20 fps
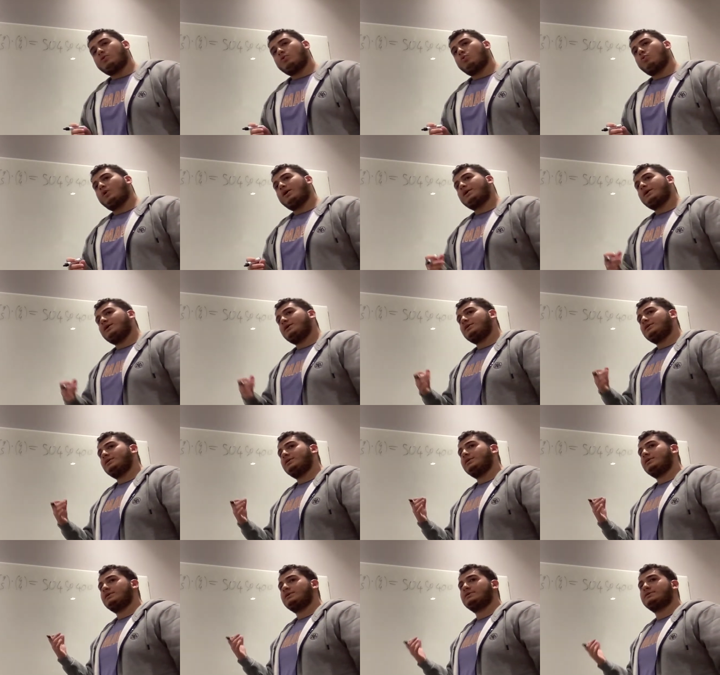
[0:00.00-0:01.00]
When I
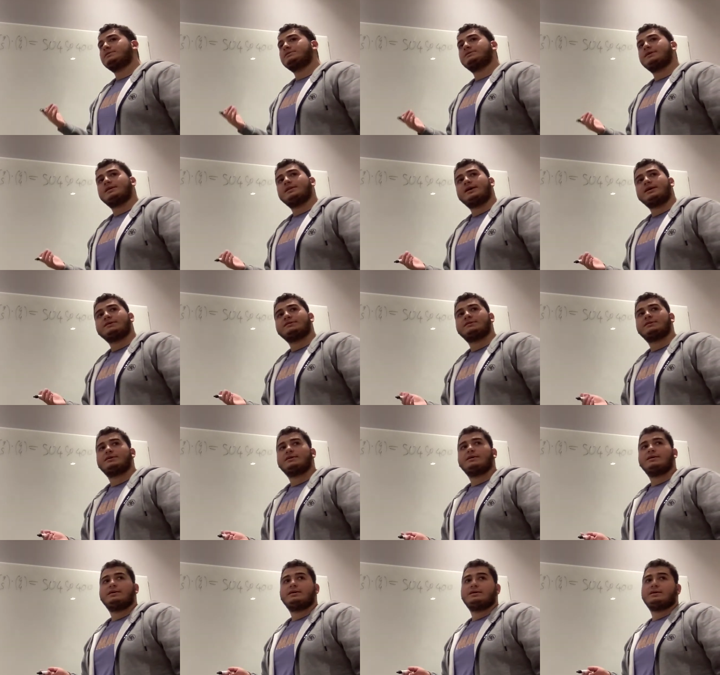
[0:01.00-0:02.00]

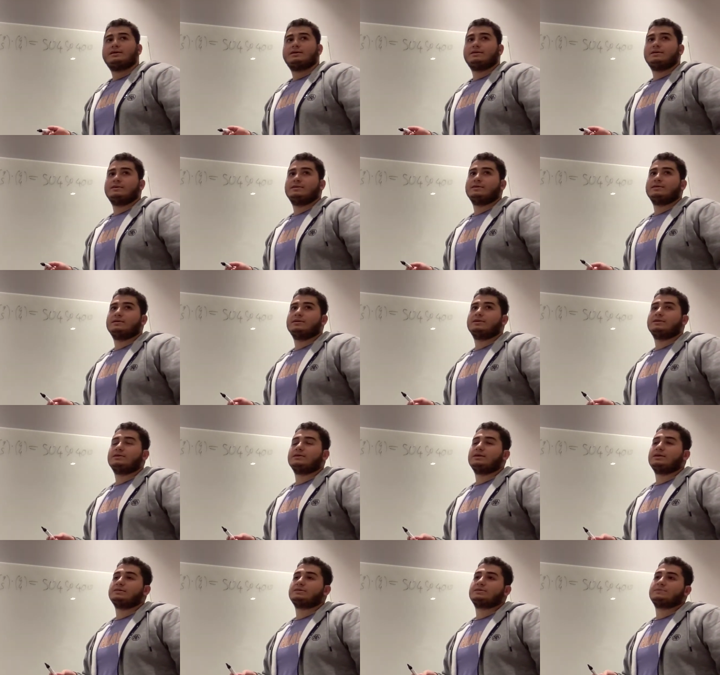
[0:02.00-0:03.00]
select
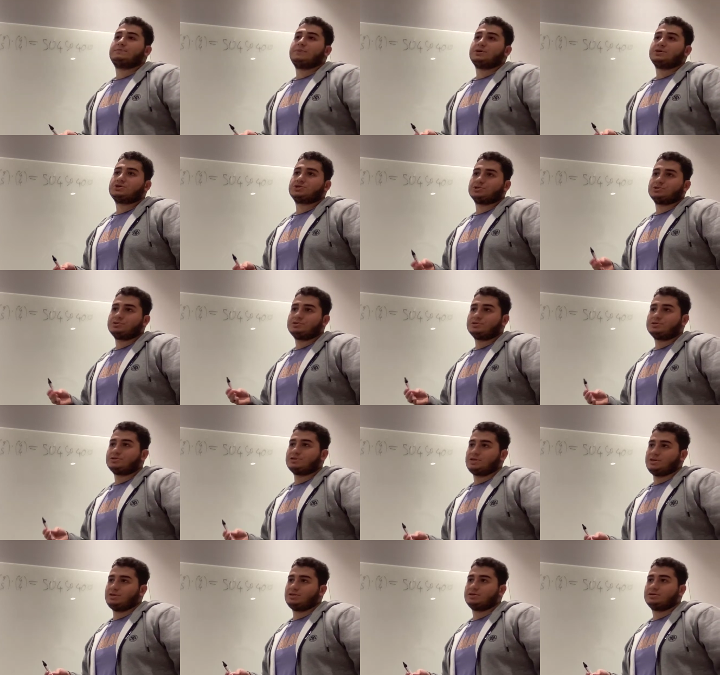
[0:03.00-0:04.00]
a special
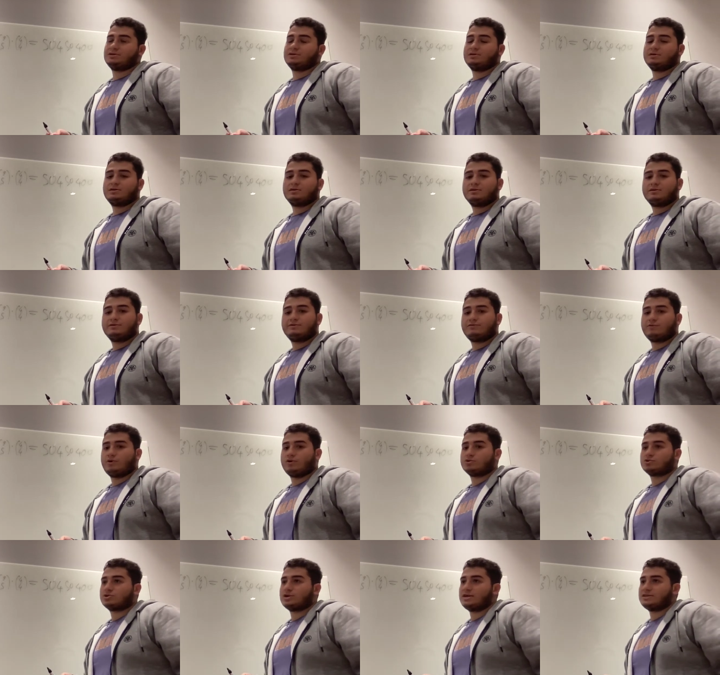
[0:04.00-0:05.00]
thing
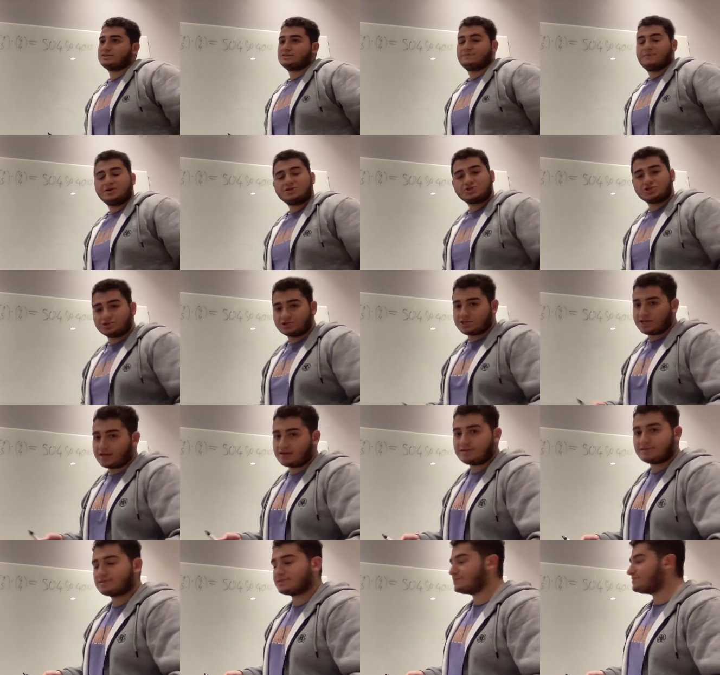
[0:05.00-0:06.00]
for a special
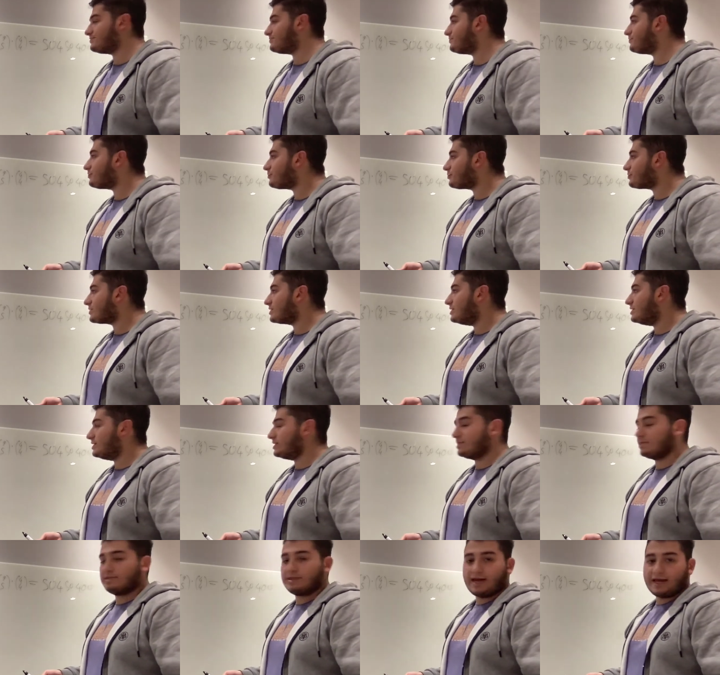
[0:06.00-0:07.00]
case,
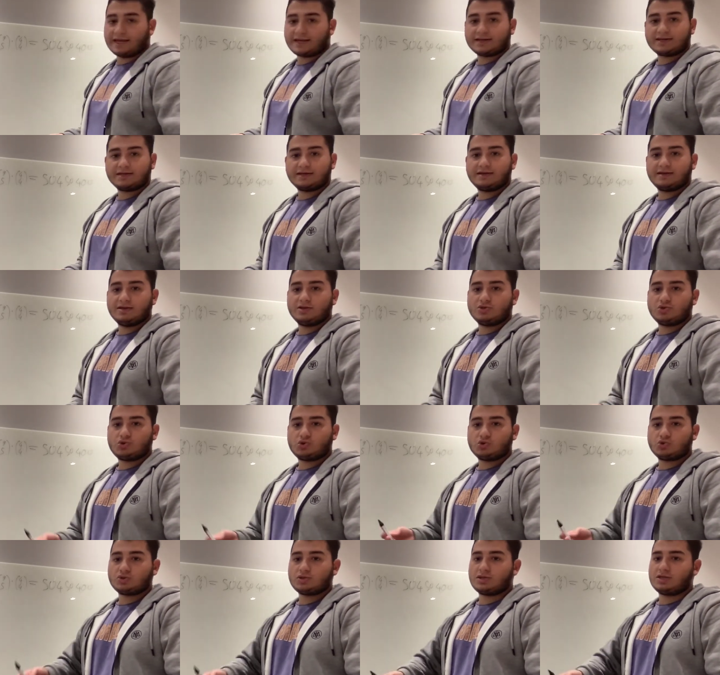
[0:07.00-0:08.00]
like
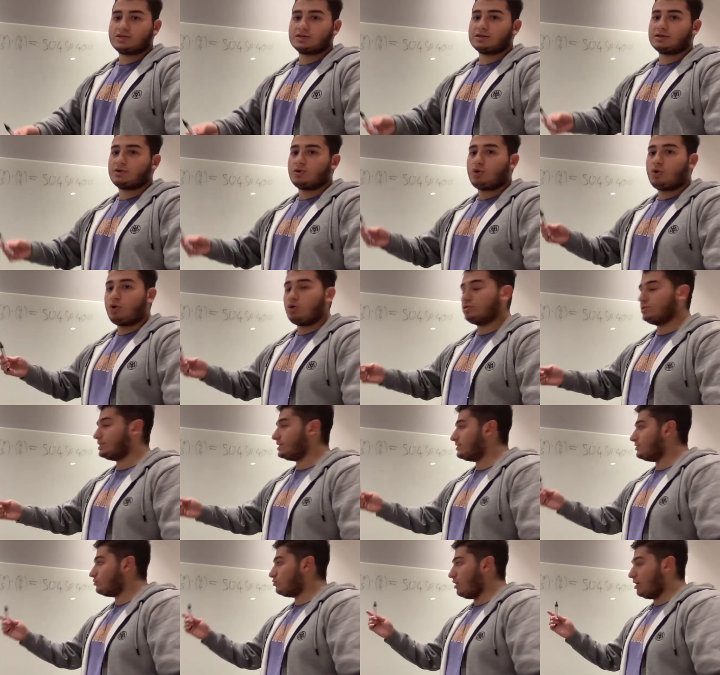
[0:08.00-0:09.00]
choosing
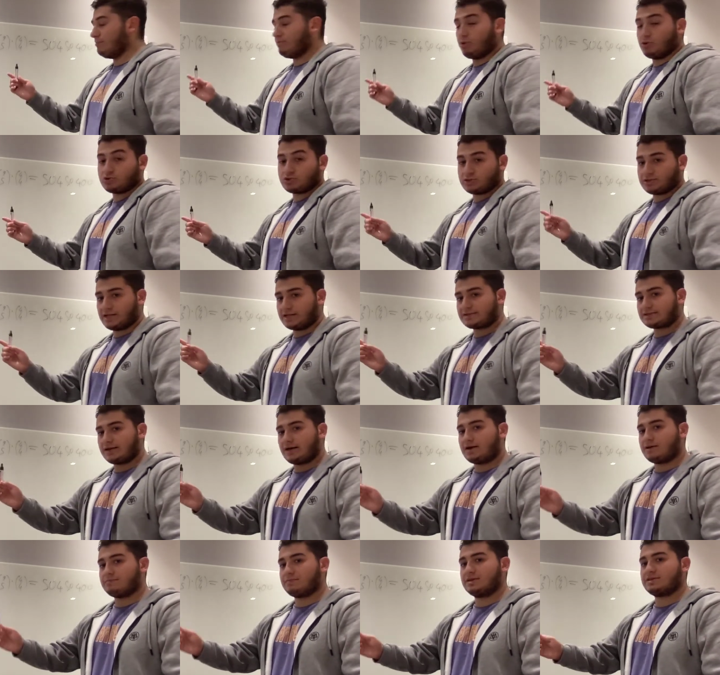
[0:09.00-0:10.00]
only one person, that's
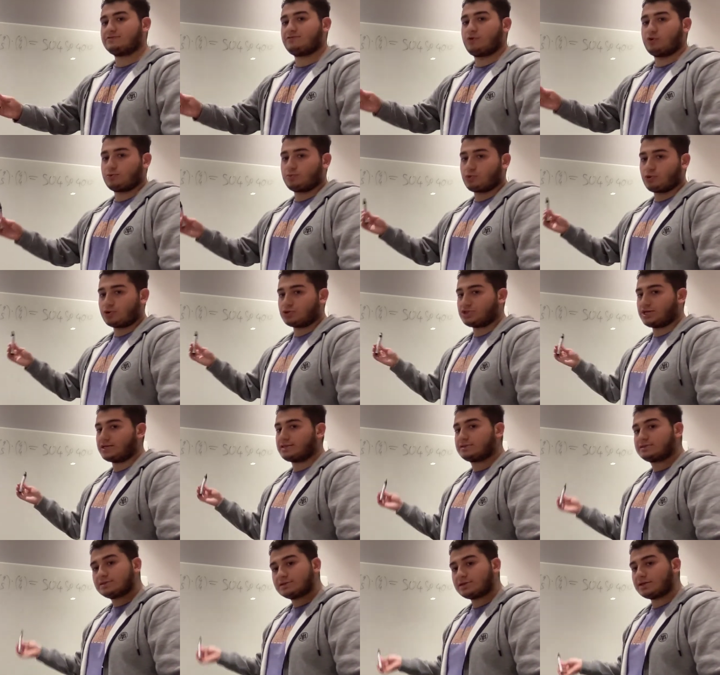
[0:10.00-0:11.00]
Ahmed, for
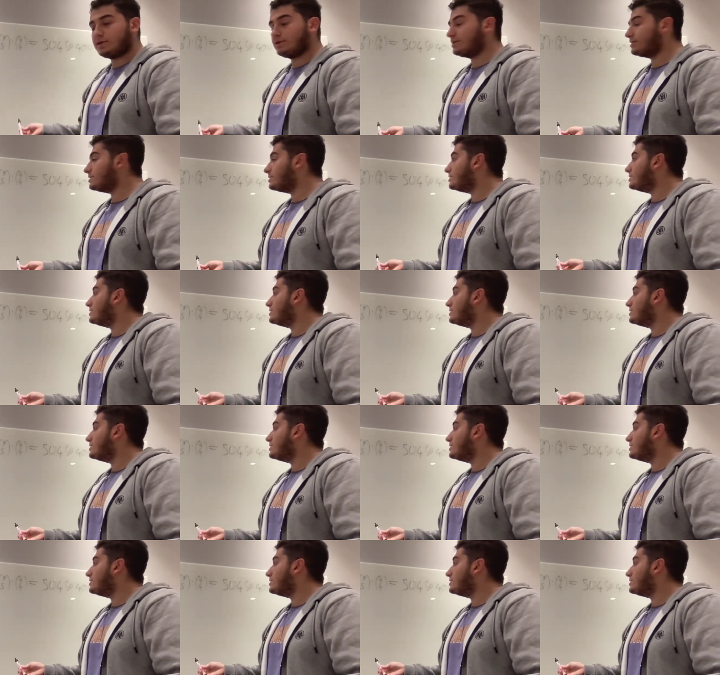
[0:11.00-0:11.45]
project 3,